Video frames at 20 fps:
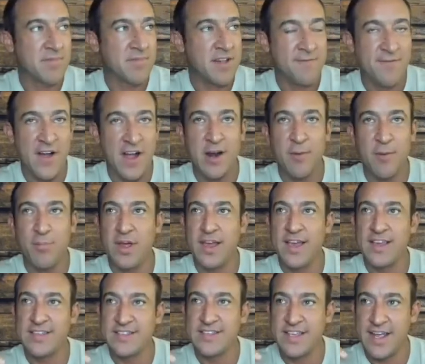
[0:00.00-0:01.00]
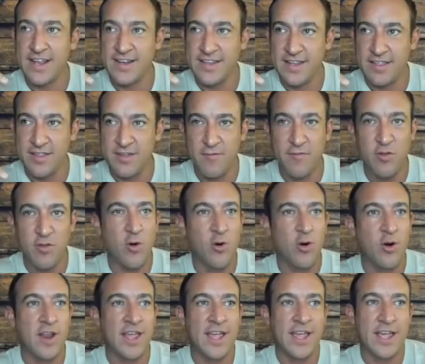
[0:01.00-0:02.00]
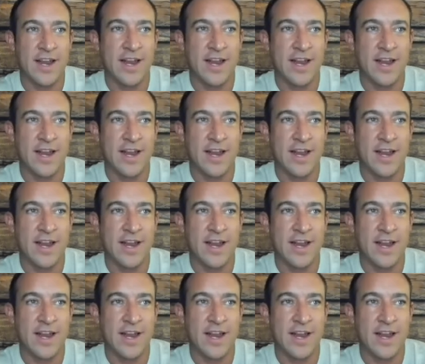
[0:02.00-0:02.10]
fireplace, and I did the flooring,